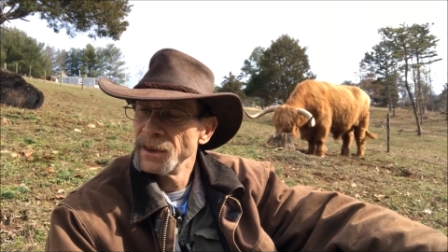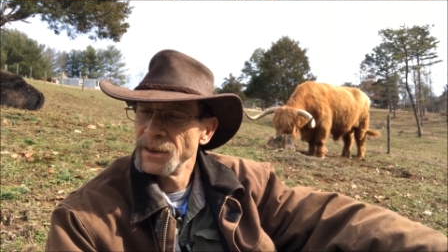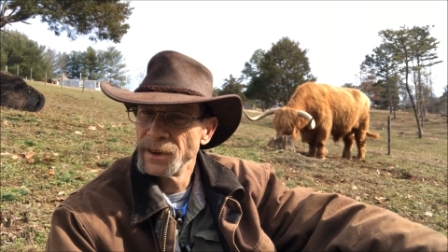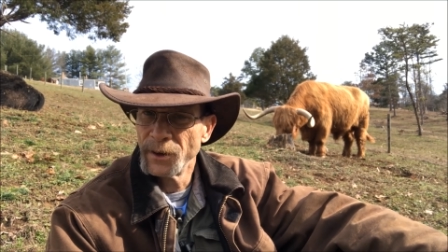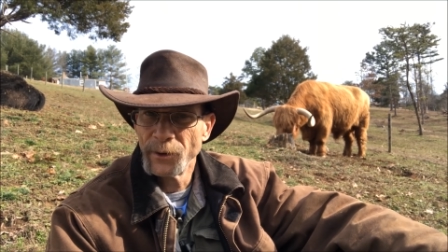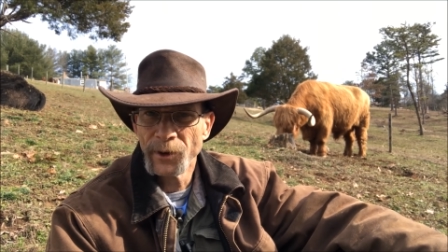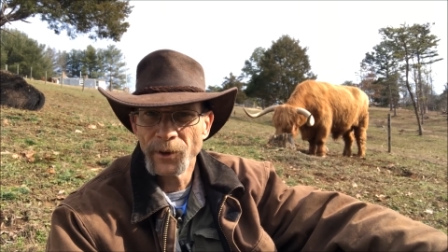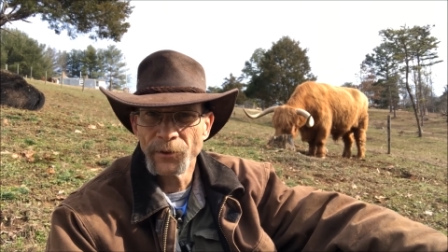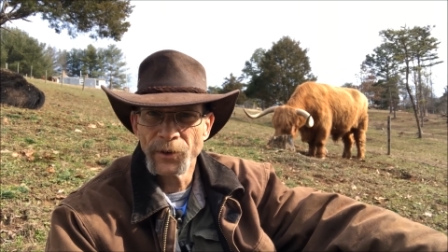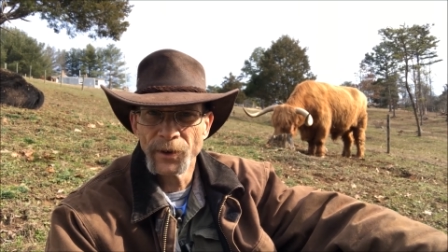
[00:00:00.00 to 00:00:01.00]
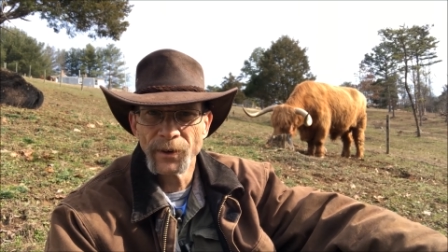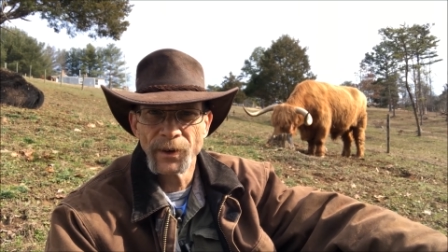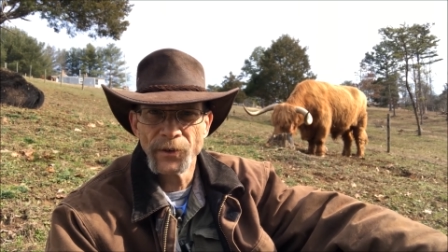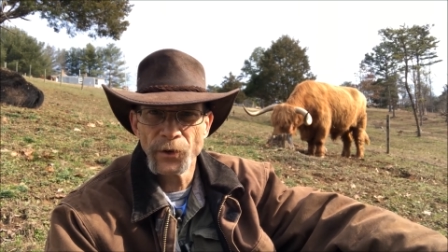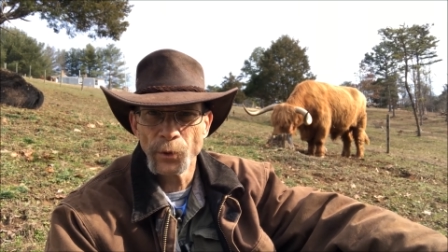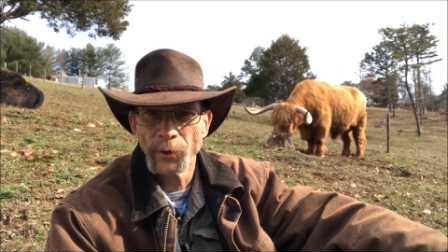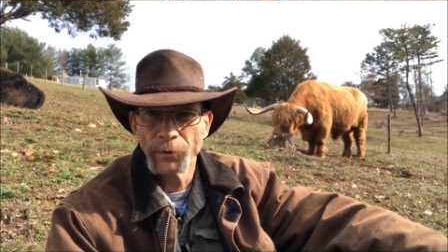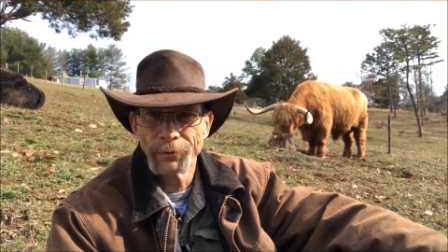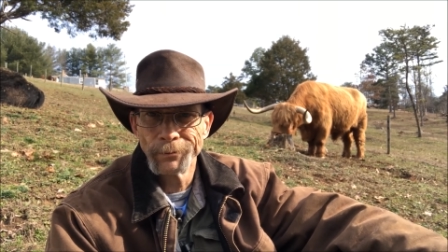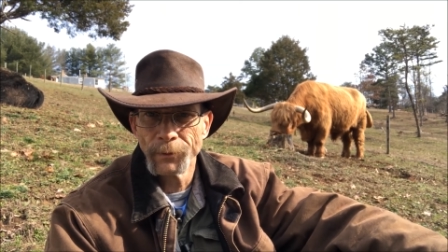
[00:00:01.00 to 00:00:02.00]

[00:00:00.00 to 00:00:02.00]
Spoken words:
And all of a sudden it's sort of